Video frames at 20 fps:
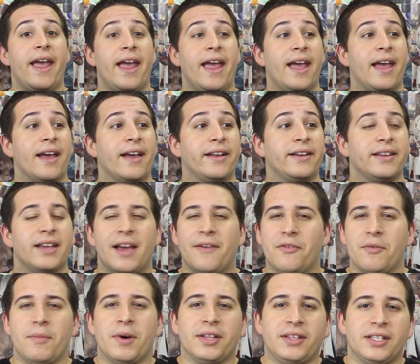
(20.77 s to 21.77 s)
And
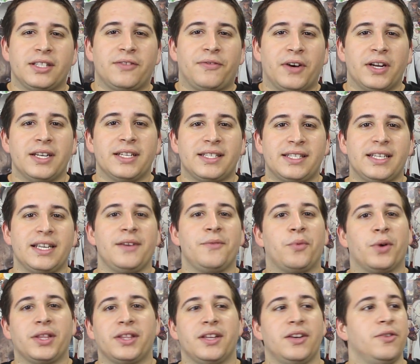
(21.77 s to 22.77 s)
every month it's fun to see
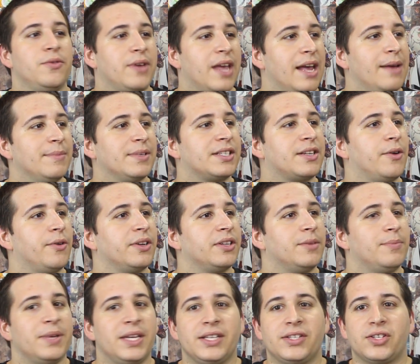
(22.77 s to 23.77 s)
what the new game is going
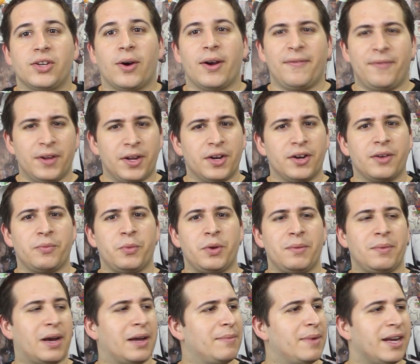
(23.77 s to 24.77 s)
to be, so I figured
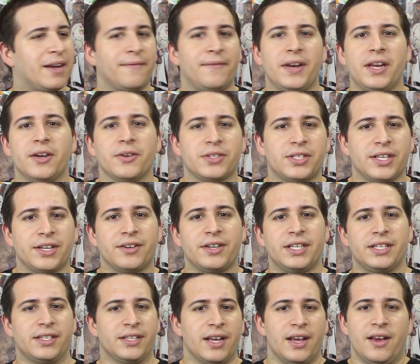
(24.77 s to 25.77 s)
I'd make a video
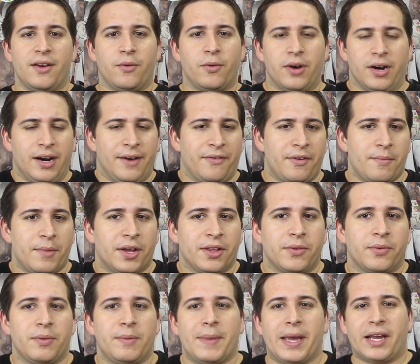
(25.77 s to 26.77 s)
series where every
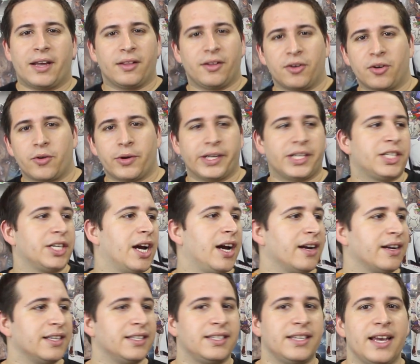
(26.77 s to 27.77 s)
month we make a little Quick
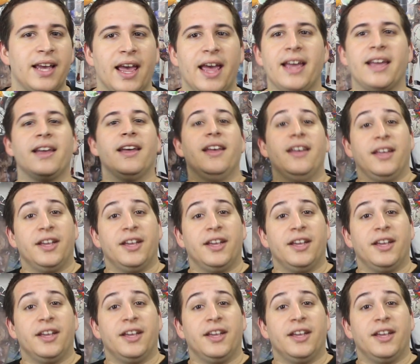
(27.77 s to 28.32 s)
Shock and say, hey,